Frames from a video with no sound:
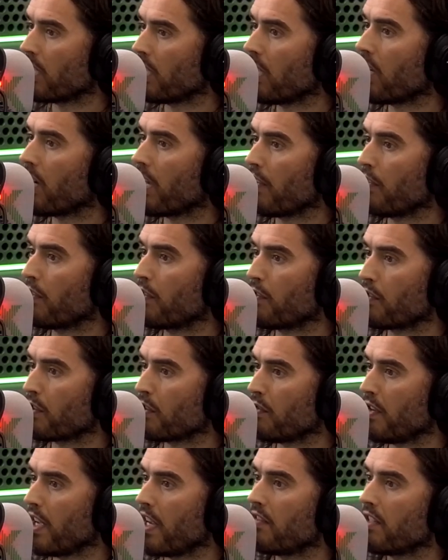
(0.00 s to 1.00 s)
to life
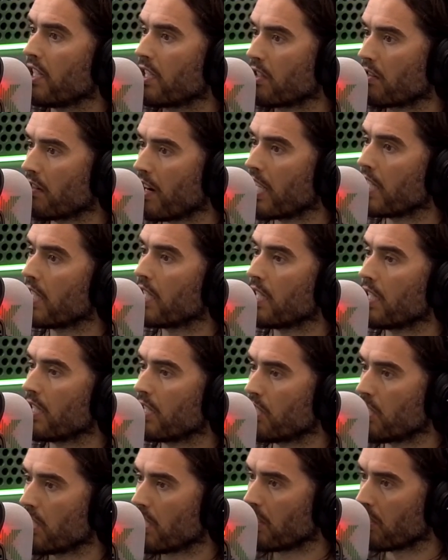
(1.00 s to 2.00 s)
through various
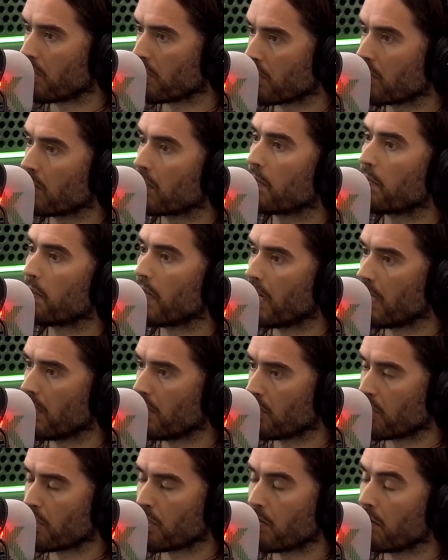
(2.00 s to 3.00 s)
gradients, geological to
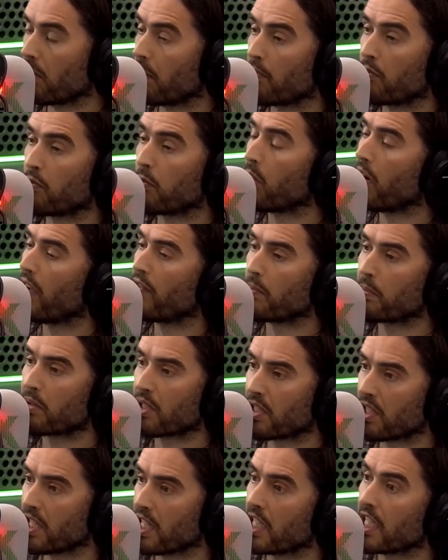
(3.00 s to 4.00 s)
biological, and whatever
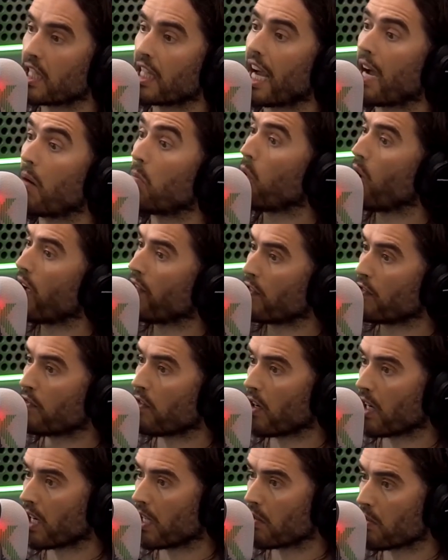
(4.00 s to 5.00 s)
preceded that and whatever
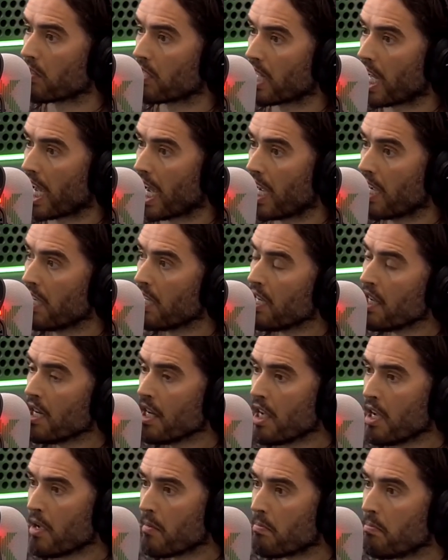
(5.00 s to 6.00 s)
follows that,
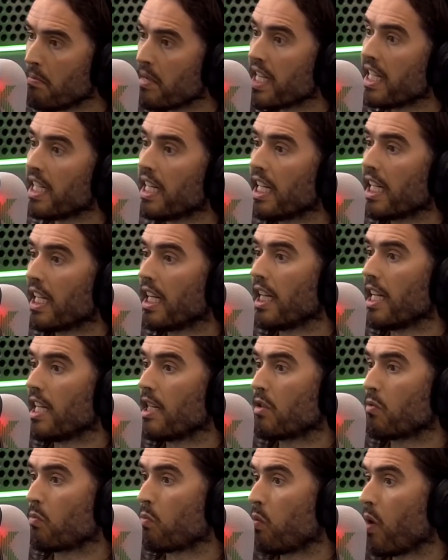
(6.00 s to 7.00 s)
meaning
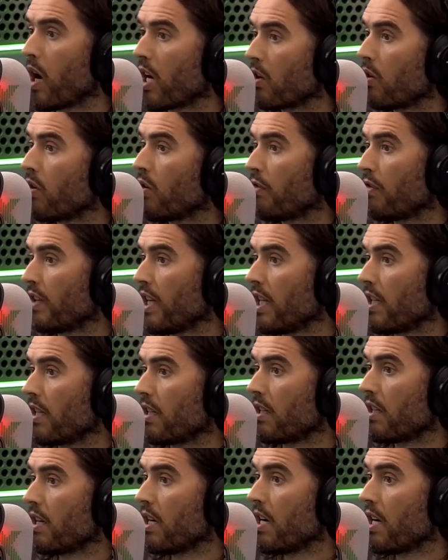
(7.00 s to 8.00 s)
is one of
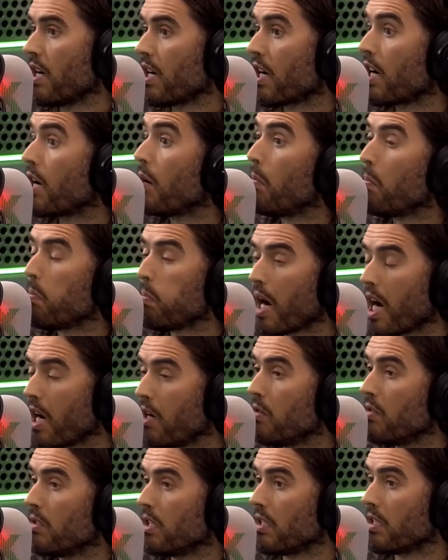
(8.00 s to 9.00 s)
its
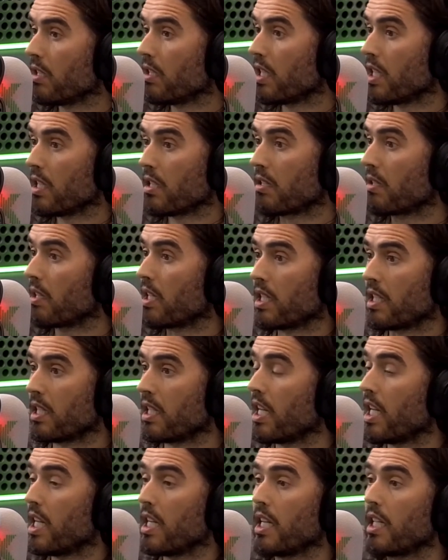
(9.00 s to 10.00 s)
components. It
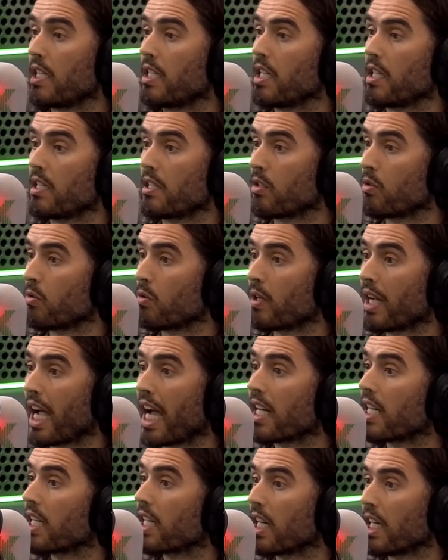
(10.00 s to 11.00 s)
exists as
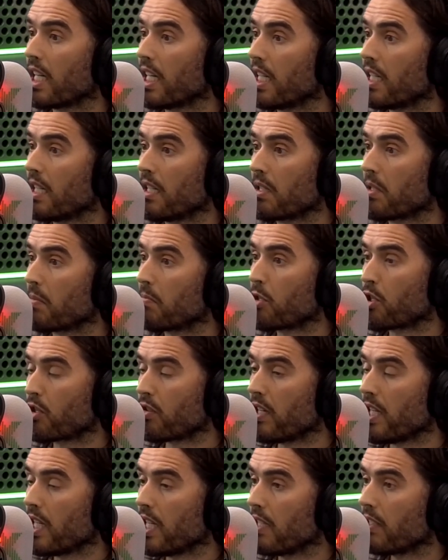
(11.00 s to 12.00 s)
organically as
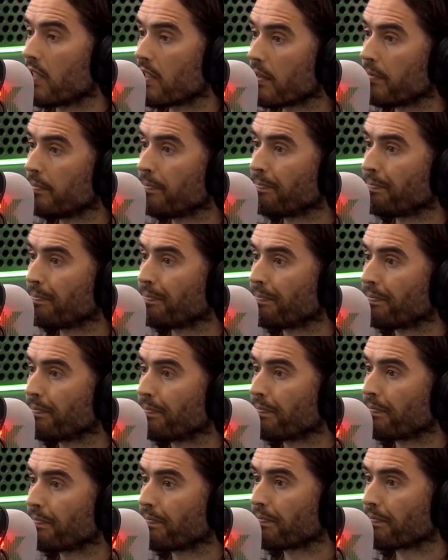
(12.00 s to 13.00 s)
trees.
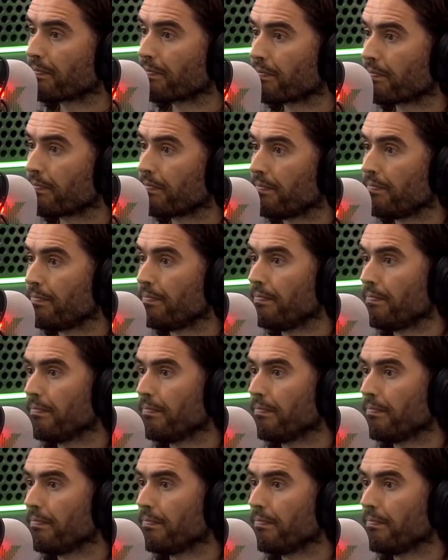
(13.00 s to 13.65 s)
Yeah, yeah, well,